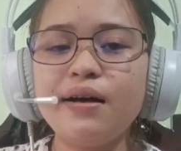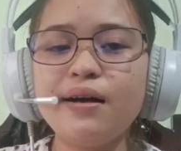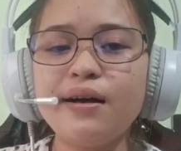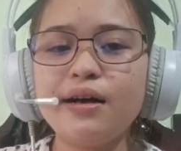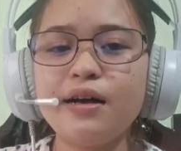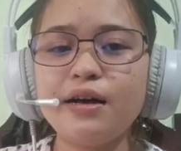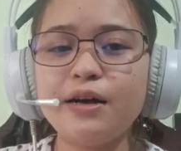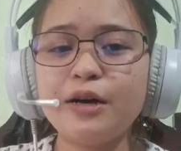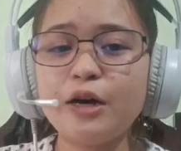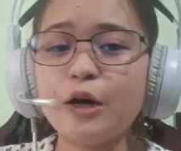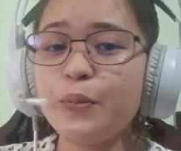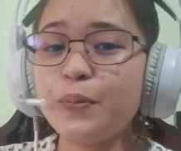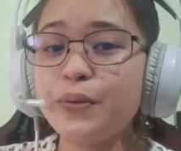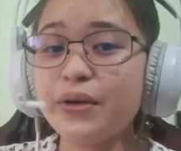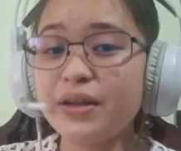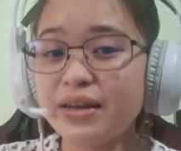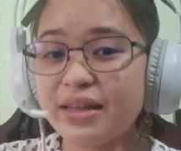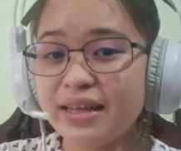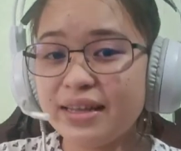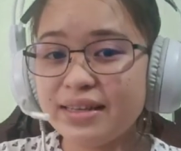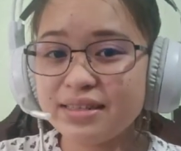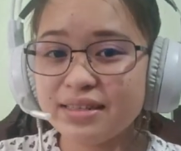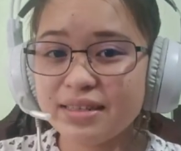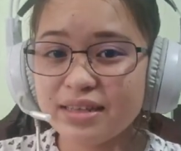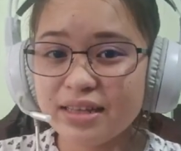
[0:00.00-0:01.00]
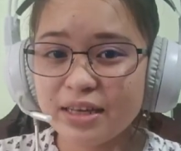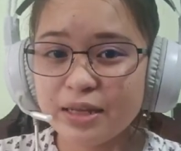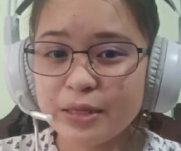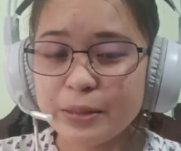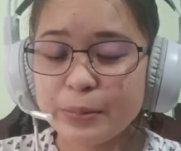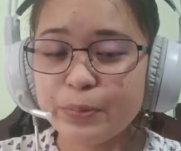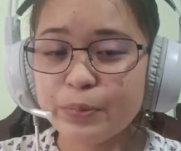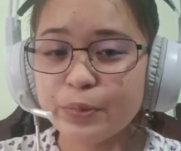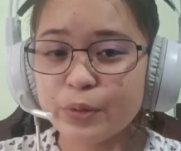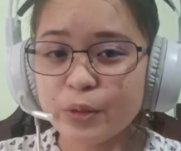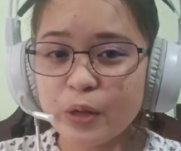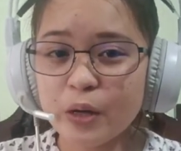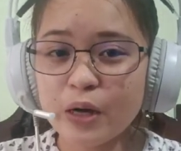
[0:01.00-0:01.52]

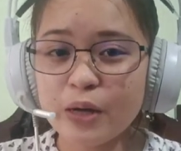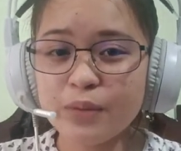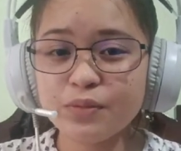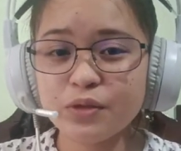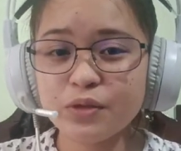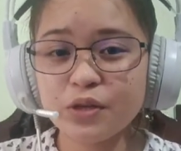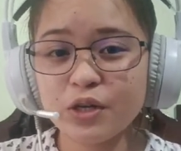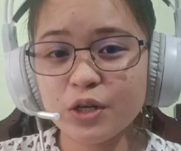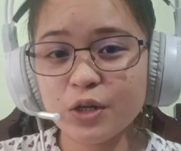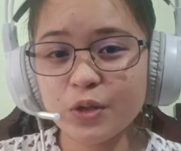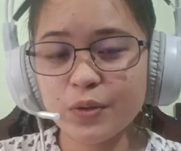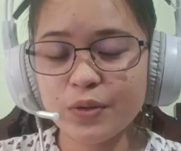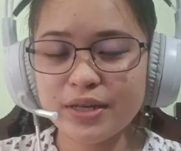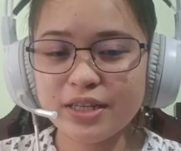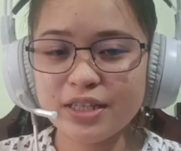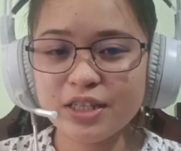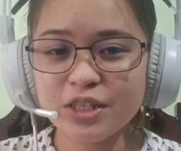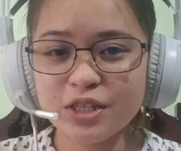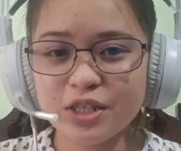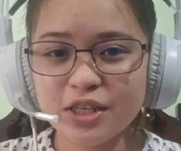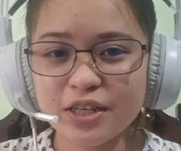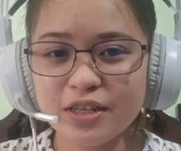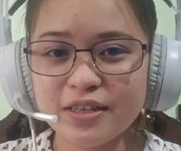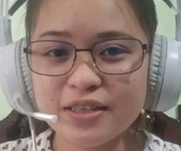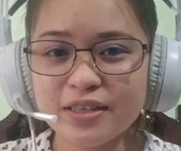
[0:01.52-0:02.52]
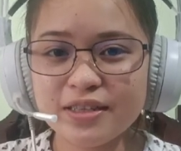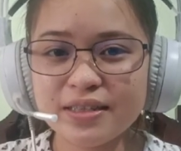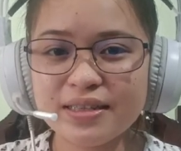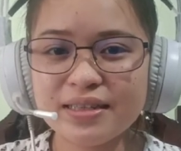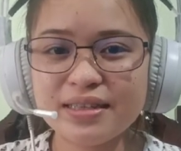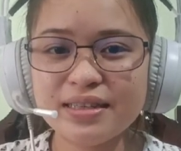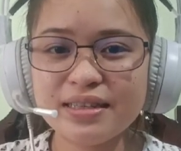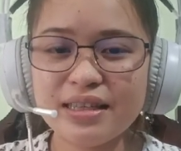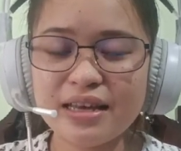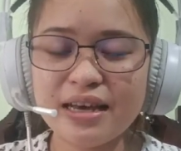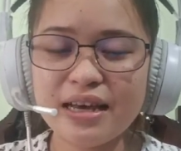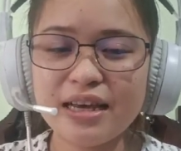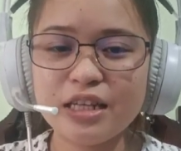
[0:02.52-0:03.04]
open-ended prompt or questions
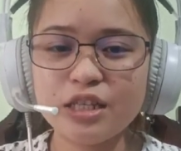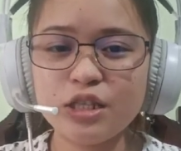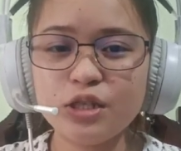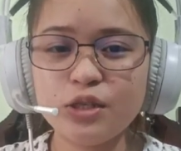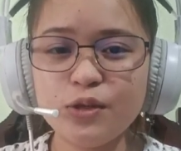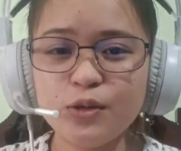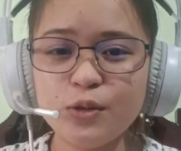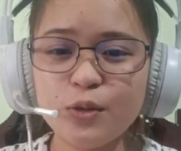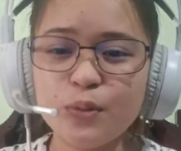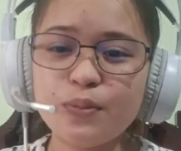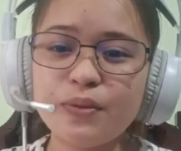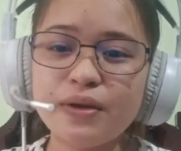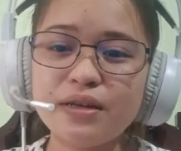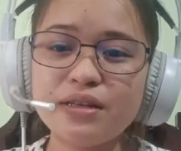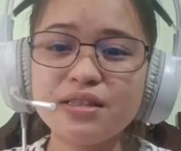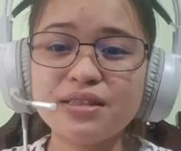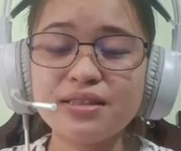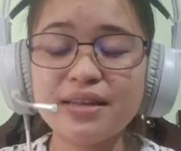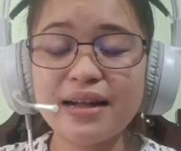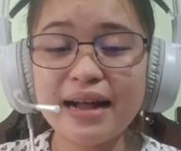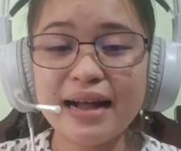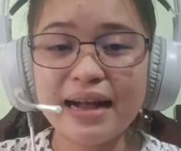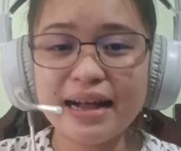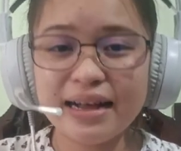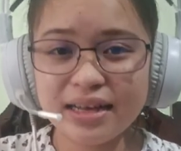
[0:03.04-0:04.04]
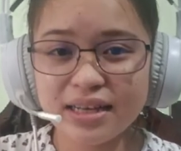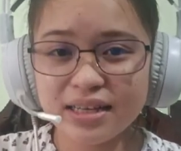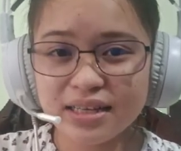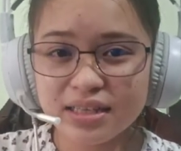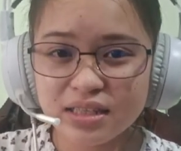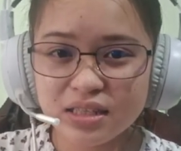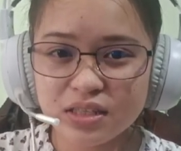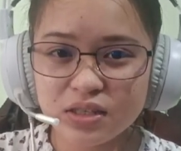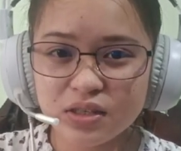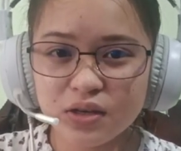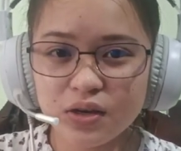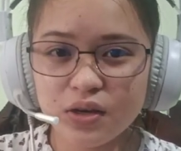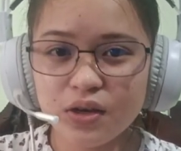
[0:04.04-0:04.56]
that you must ask